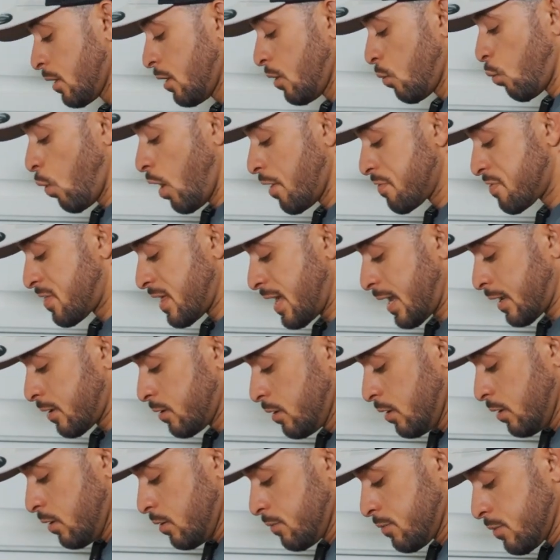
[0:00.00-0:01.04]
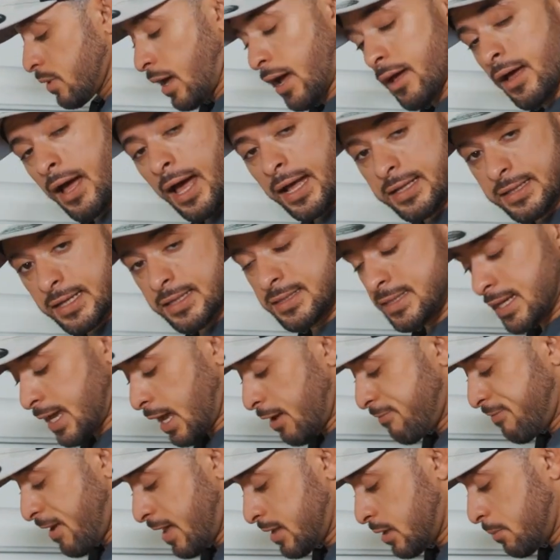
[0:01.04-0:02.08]
one thing, I did say I
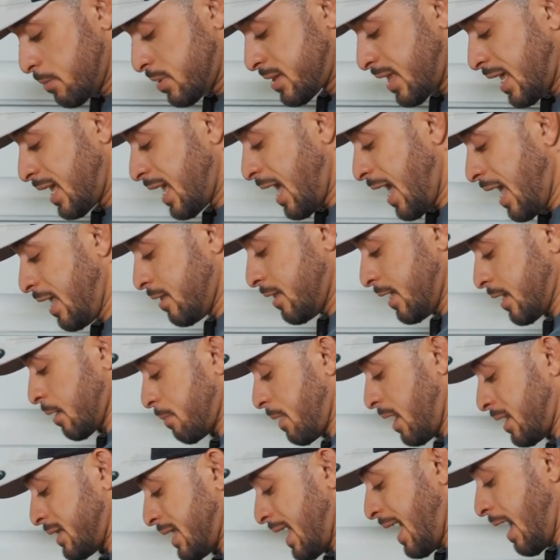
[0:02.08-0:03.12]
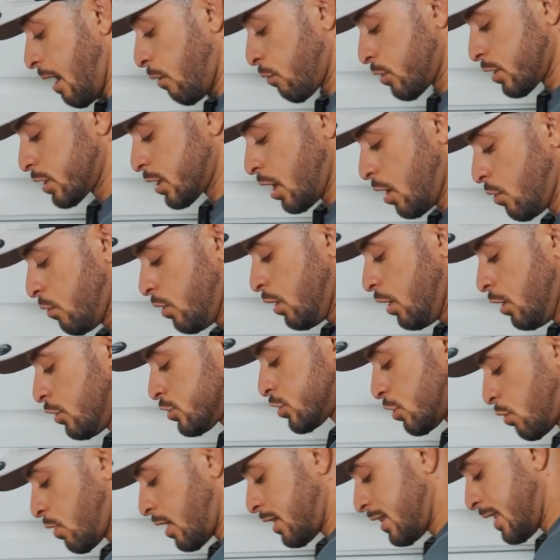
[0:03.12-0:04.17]
fed them, but they ate like about an hour ago,
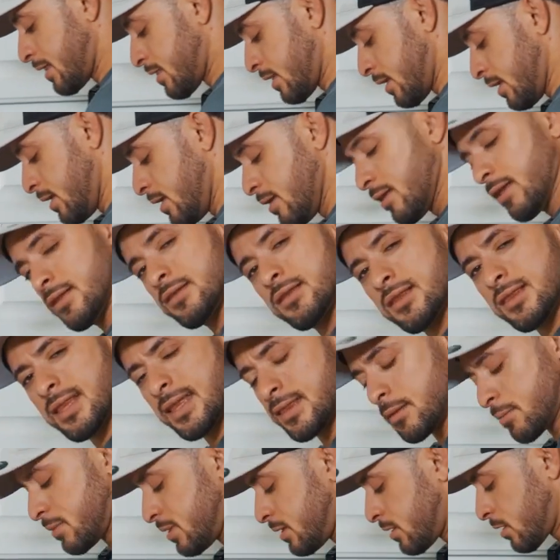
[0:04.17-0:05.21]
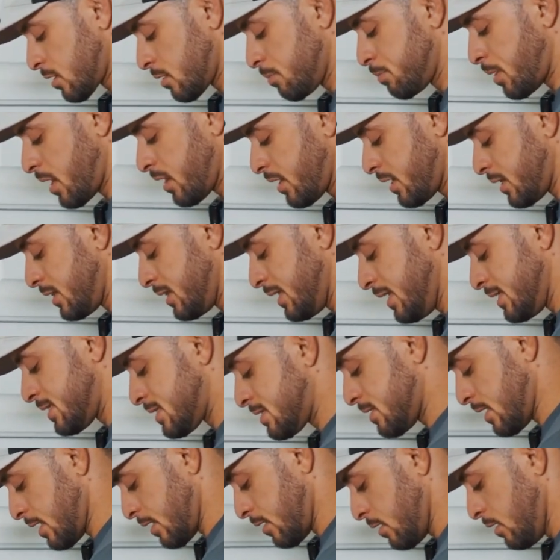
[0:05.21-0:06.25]
so I let them their belly at least
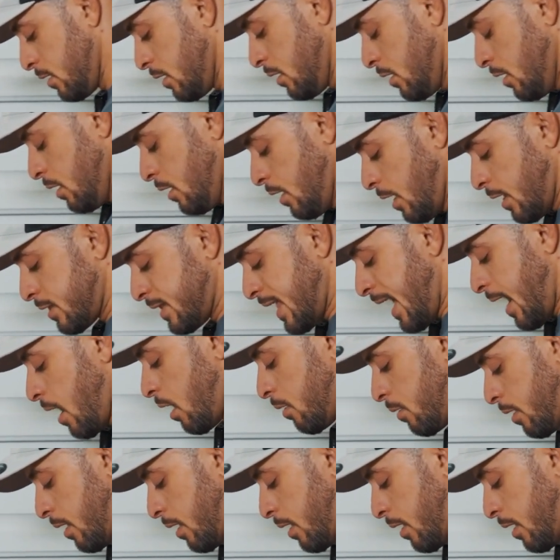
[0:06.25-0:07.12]
sit, and now